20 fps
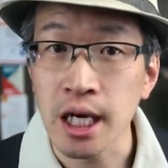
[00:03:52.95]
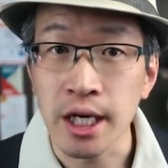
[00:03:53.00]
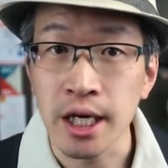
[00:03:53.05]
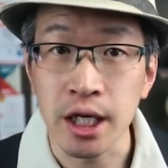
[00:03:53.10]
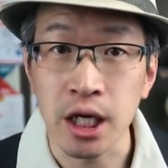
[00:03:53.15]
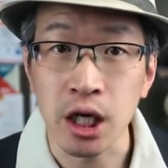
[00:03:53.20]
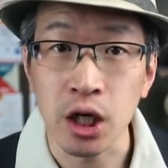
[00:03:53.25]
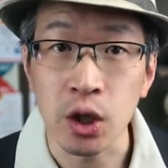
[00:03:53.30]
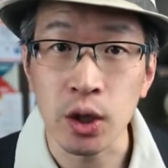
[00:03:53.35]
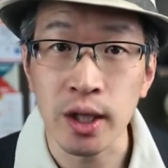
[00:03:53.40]

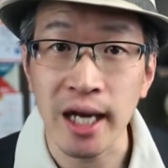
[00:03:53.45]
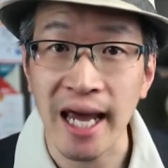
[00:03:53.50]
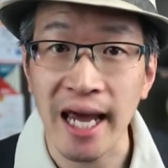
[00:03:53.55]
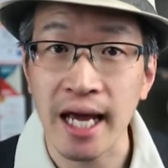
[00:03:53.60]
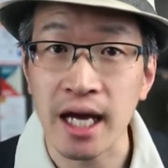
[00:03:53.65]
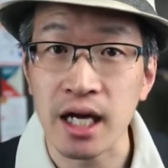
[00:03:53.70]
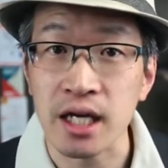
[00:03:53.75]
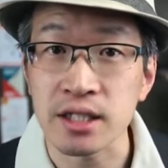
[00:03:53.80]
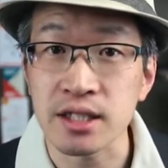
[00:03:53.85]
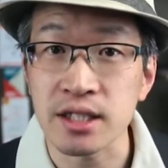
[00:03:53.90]
known
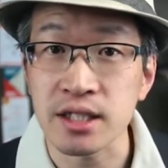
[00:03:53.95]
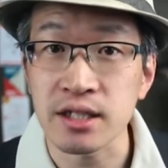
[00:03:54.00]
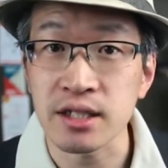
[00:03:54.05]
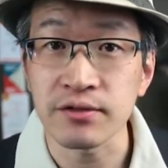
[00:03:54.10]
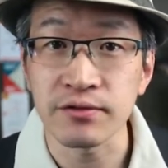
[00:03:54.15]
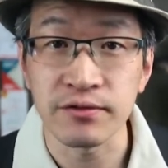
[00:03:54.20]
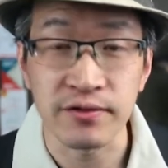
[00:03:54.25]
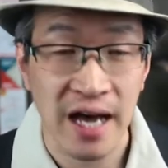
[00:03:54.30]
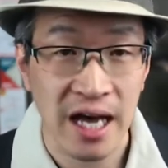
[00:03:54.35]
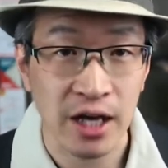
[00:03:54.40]
as the
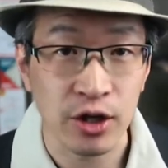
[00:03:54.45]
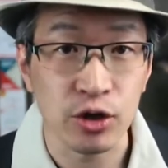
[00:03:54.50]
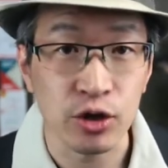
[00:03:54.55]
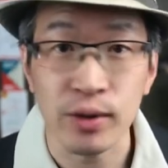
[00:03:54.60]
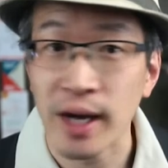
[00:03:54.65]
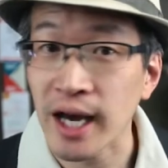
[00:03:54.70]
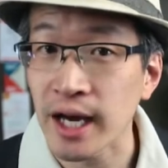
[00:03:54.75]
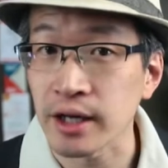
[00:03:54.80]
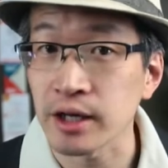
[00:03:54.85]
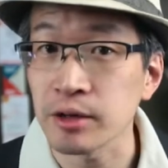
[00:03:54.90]

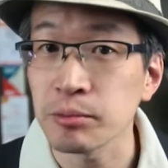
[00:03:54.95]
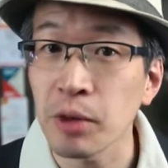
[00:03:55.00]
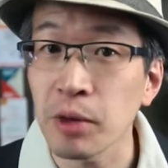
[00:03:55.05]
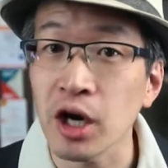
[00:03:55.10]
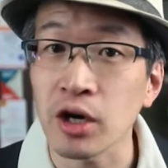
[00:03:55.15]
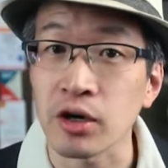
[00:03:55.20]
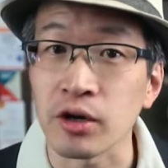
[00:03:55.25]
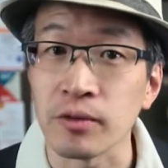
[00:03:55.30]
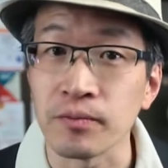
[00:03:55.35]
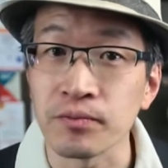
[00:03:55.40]
value added
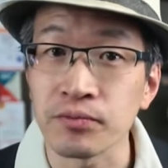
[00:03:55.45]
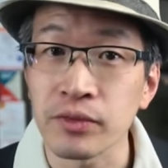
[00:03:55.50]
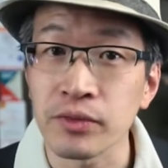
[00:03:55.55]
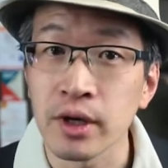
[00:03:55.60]
model.